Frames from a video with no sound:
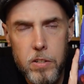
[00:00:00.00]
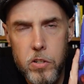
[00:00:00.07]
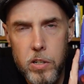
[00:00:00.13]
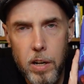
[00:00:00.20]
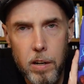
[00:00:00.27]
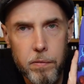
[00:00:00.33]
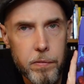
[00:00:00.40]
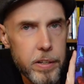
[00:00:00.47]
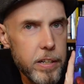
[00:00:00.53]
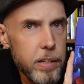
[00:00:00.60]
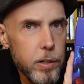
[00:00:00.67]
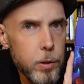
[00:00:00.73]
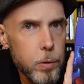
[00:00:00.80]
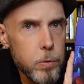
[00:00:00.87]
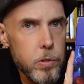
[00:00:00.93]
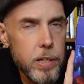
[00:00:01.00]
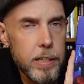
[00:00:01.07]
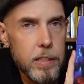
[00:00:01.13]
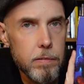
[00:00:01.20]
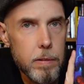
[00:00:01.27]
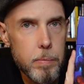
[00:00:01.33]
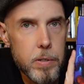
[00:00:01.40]
shot on video
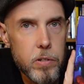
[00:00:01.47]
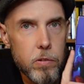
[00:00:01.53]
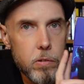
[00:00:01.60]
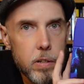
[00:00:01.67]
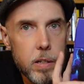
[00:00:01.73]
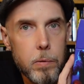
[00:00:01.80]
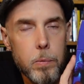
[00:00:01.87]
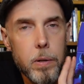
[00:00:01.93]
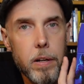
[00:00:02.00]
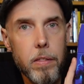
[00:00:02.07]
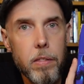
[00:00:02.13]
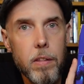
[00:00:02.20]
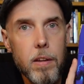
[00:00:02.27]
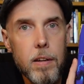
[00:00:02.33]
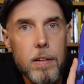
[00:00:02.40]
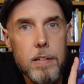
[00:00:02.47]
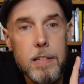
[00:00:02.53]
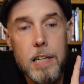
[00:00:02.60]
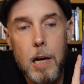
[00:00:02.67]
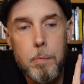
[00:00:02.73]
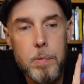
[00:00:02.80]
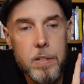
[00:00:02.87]
Jack the Ripper story with
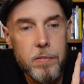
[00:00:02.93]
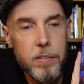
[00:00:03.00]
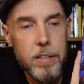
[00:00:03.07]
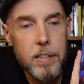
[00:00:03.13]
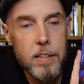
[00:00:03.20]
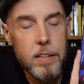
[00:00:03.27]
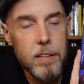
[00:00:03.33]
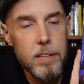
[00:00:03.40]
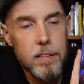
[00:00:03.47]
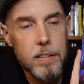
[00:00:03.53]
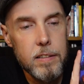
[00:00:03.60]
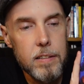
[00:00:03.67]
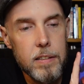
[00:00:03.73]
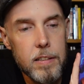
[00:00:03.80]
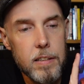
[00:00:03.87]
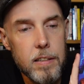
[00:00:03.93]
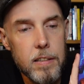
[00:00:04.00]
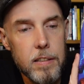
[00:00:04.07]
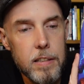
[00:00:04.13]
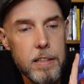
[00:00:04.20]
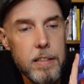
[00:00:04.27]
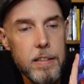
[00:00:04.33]
Tom Savini in the
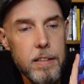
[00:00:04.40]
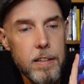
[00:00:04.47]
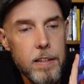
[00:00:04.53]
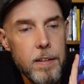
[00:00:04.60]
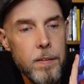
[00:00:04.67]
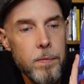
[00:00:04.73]
lead.